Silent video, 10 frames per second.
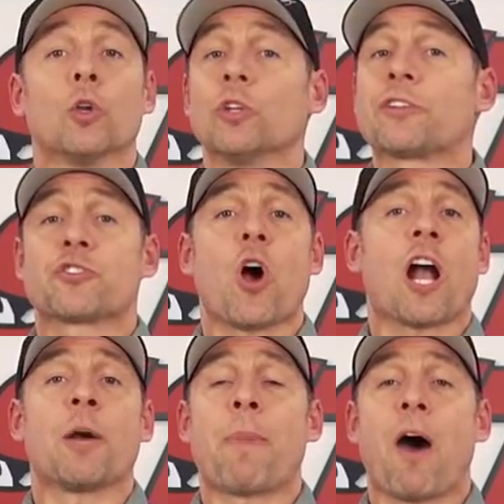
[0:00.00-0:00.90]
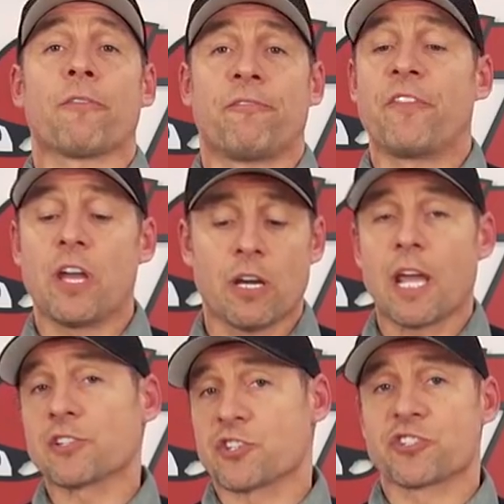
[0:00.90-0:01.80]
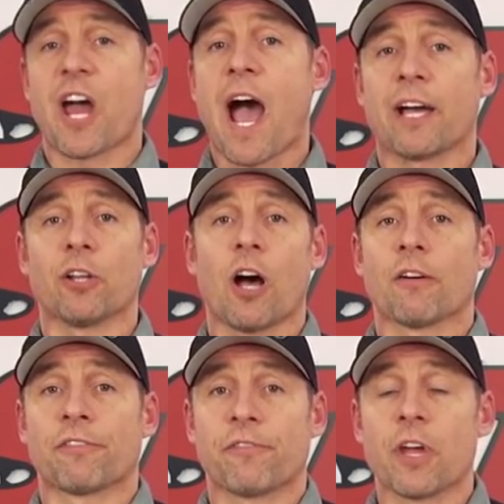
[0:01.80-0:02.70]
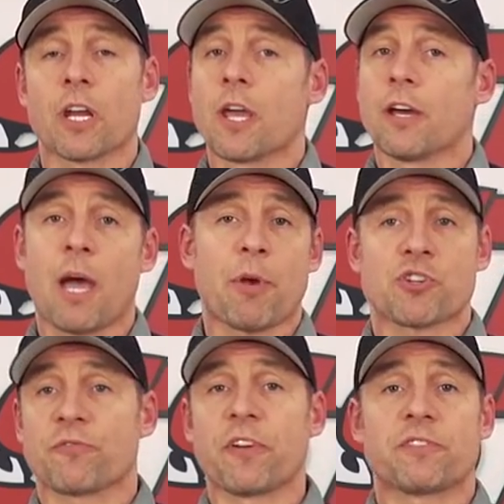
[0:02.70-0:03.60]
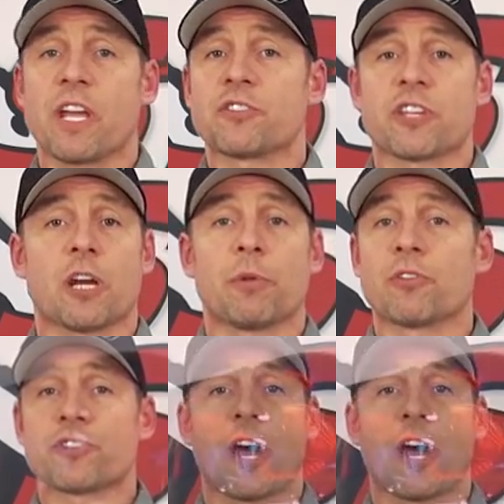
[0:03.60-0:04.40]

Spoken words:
Let's talk about fit and style of fit. I measure 58 centimeters